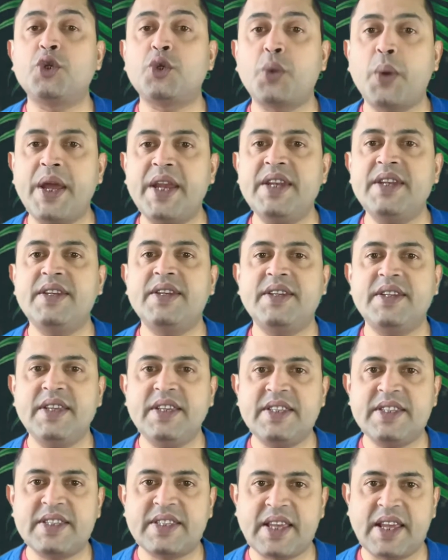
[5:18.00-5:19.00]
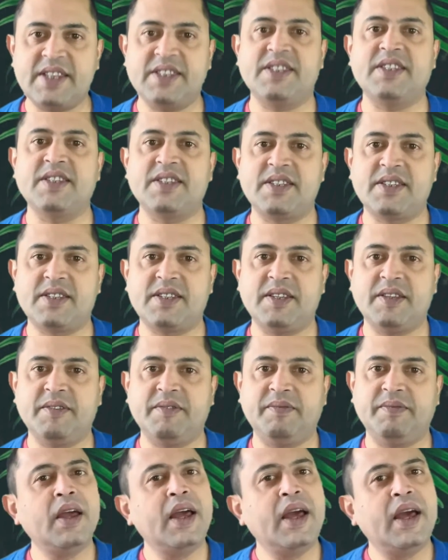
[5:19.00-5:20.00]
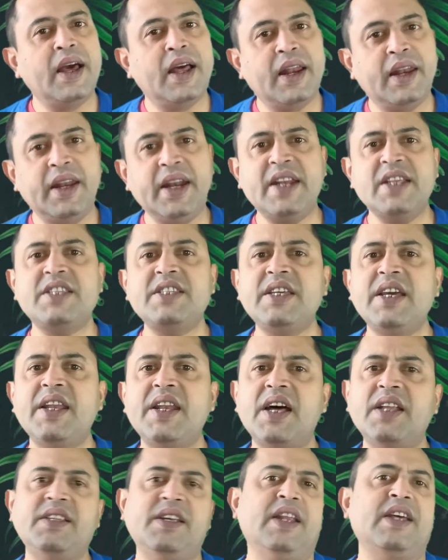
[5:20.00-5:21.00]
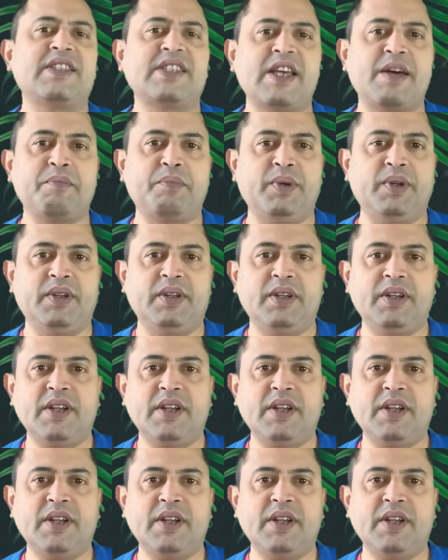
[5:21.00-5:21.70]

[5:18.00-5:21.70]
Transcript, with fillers: twenty senses. Let us see another example.